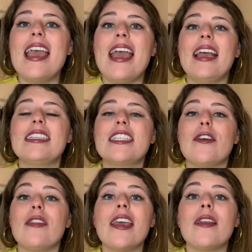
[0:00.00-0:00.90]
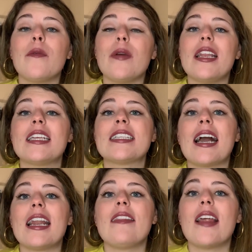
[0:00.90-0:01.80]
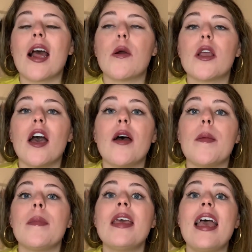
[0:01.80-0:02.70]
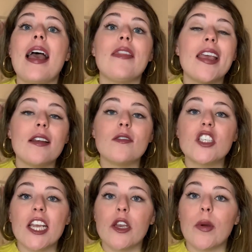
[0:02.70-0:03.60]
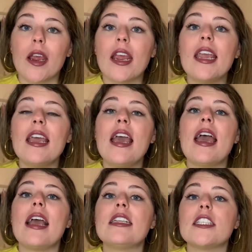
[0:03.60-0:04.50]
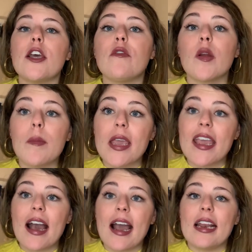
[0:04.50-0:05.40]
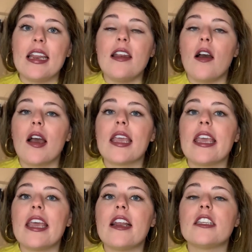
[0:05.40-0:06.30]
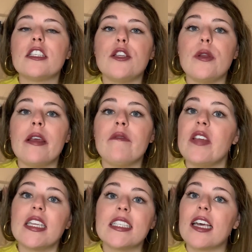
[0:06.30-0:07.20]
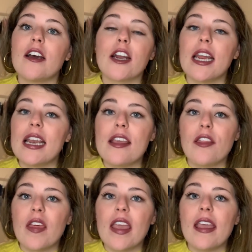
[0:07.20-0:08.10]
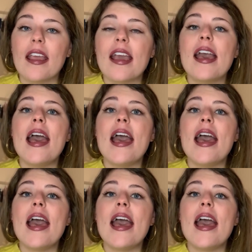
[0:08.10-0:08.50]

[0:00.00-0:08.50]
And so then we decided that I would come at the end of January. And so for me, I did not get a student visa or anything.